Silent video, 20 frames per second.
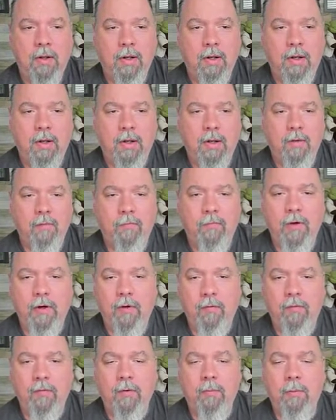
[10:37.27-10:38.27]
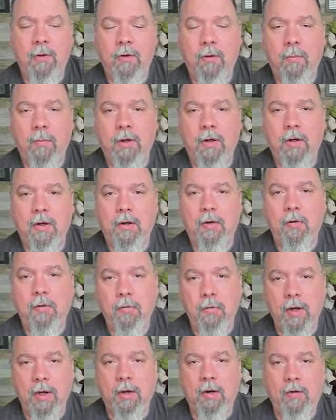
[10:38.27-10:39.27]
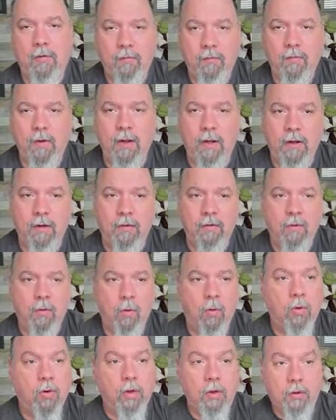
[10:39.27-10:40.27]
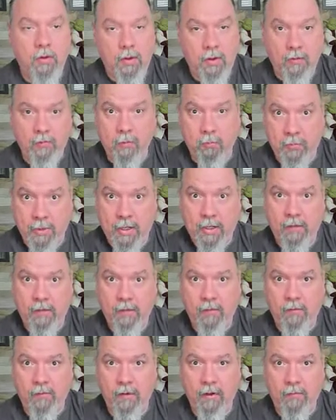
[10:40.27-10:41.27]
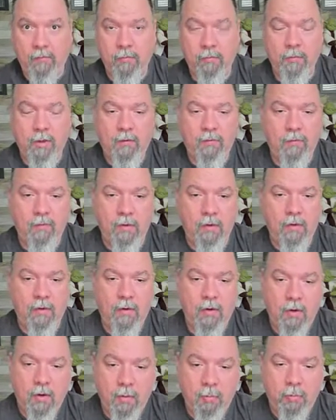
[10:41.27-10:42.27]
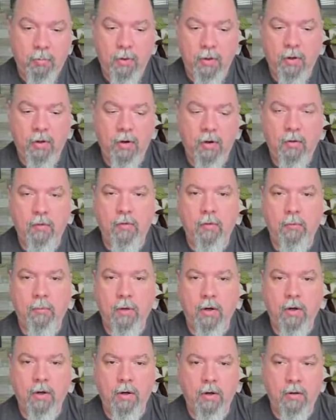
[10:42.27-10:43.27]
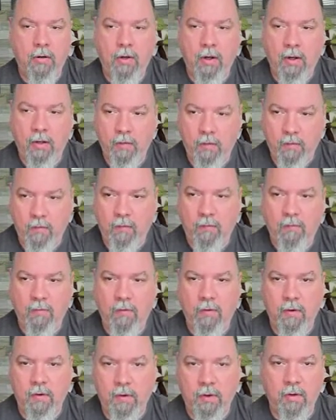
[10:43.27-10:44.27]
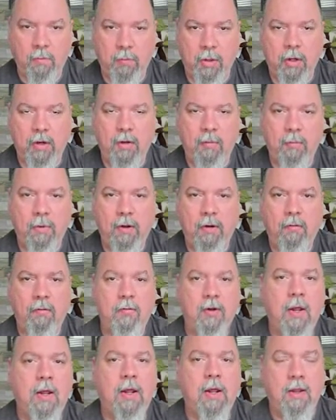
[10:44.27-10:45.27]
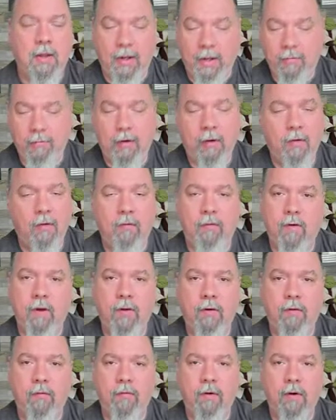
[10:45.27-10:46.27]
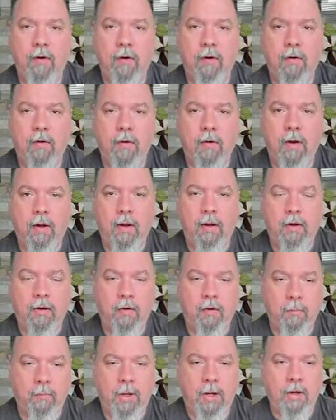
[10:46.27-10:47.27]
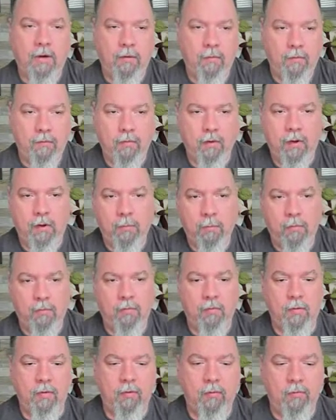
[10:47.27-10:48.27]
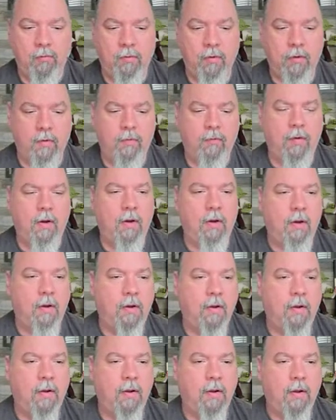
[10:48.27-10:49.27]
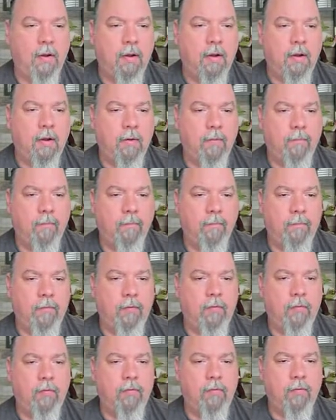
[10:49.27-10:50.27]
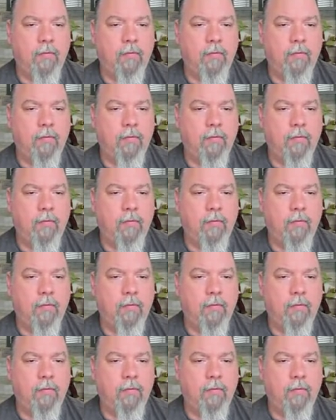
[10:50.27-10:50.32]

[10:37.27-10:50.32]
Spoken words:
very similar, where you create a design, or you could even buy the design from Etsy, put it onto a product, and you list it on their marketplace. They have all the sellers here and all the buyers, so they will search for, say, let's just